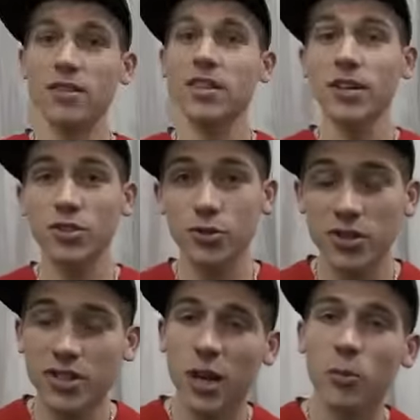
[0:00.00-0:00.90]
The Skunk
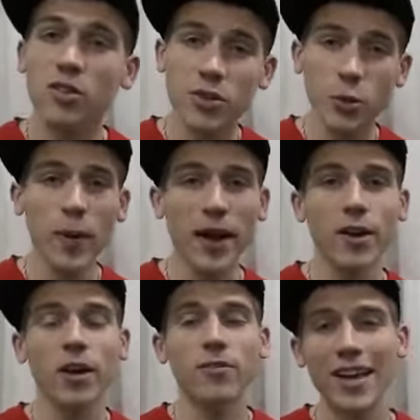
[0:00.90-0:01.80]
Juices come with two
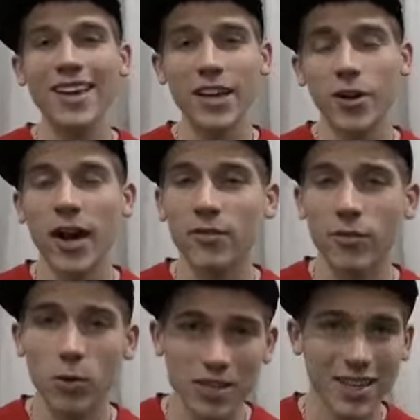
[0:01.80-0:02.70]
pair of in-ear
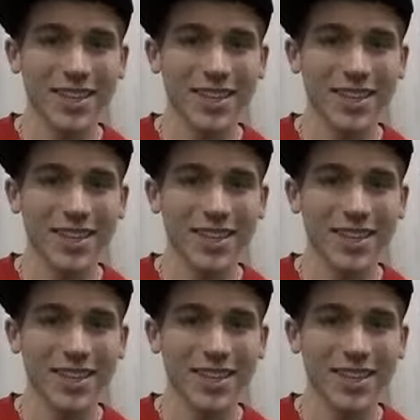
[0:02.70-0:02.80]
headphones that